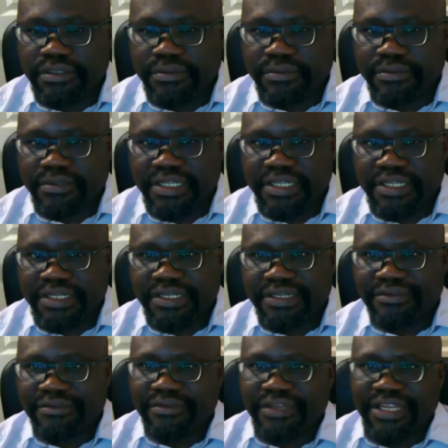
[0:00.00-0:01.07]
rather
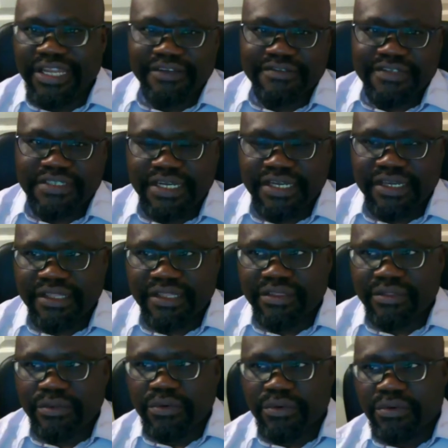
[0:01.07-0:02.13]
than
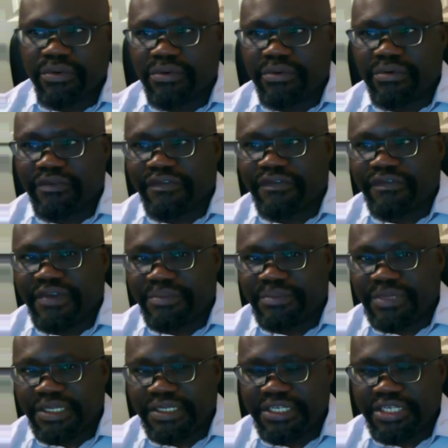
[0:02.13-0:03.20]
lifestyle or
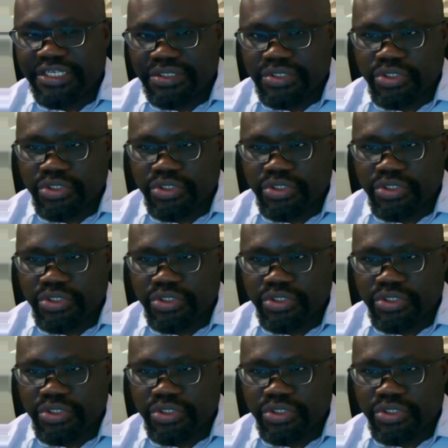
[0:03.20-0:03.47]
family